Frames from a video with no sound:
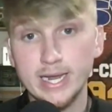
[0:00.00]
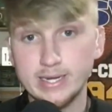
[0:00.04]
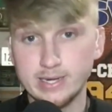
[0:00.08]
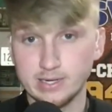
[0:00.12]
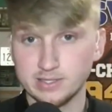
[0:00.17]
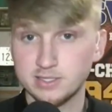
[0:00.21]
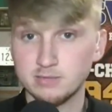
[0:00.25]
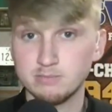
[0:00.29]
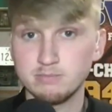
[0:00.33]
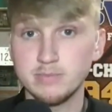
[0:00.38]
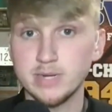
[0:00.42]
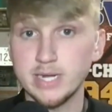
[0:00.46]

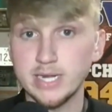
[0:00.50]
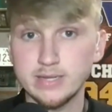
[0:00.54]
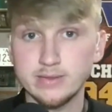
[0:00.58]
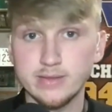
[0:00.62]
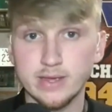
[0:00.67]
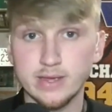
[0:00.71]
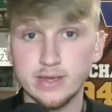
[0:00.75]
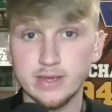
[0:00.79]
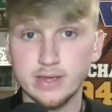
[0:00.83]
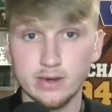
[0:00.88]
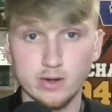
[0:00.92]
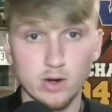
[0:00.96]
It doesn't
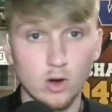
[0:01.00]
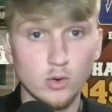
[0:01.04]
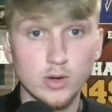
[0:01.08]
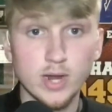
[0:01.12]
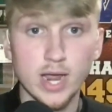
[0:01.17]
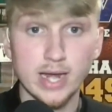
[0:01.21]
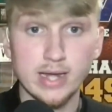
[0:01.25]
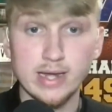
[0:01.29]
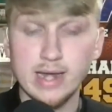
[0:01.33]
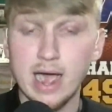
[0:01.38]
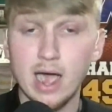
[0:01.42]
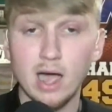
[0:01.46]
mean that,
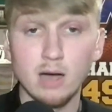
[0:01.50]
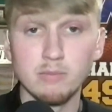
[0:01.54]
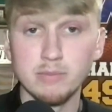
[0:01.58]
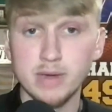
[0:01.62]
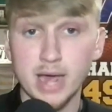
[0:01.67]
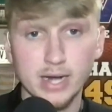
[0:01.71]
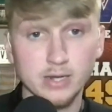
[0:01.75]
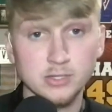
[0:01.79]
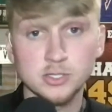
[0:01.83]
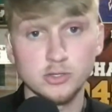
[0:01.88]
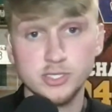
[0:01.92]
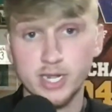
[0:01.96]
okay, now I'm
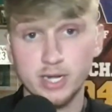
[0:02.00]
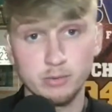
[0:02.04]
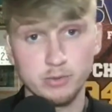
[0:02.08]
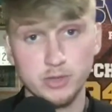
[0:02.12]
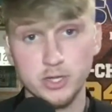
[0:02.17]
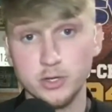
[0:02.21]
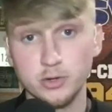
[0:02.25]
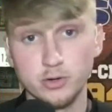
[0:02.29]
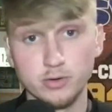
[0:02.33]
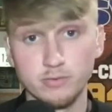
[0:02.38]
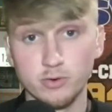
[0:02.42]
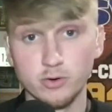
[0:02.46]
not associated
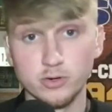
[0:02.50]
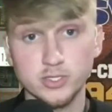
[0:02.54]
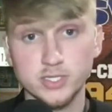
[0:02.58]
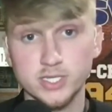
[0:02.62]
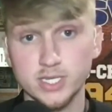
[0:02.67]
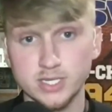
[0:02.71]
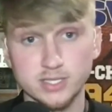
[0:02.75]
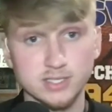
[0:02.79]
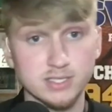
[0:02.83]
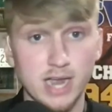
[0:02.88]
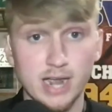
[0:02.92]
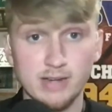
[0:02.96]
with the
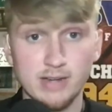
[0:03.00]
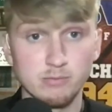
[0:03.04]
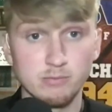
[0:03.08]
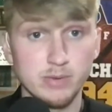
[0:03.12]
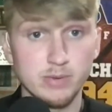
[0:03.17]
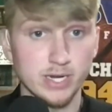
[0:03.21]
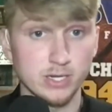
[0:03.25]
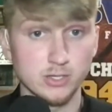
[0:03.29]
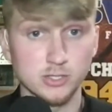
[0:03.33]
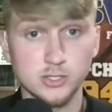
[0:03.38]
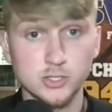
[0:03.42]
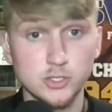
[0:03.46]
university aside
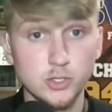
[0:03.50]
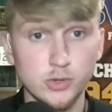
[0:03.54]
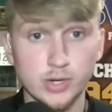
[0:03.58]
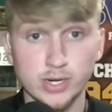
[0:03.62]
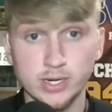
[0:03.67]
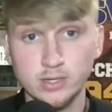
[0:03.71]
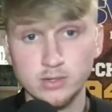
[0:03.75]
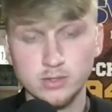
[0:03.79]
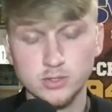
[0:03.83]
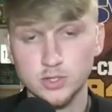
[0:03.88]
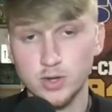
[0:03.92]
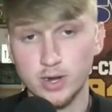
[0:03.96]
from being a
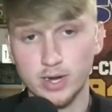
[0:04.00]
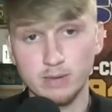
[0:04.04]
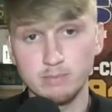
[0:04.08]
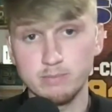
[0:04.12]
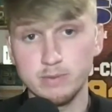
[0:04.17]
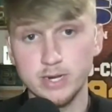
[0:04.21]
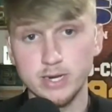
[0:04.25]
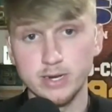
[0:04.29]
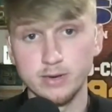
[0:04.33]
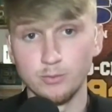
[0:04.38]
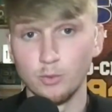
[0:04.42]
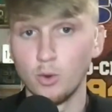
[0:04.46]
student, so I
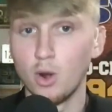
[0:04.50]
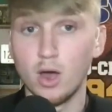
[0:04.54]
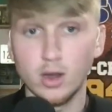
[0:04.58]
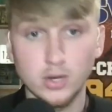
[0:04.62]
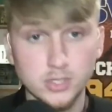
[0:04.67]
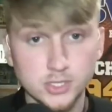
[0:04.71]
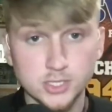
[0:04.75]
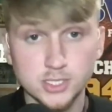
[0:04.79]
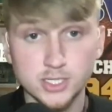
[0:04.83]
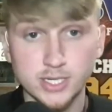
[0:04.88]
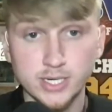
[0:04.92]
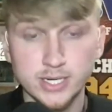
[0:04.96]
can be
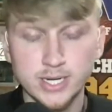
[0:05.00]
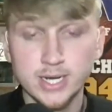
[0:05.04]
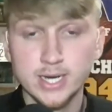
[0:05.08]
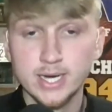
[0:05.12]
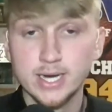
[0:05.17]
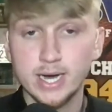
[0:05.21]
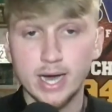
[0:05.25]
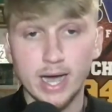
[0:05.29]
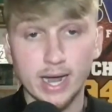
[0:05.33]
raunchy,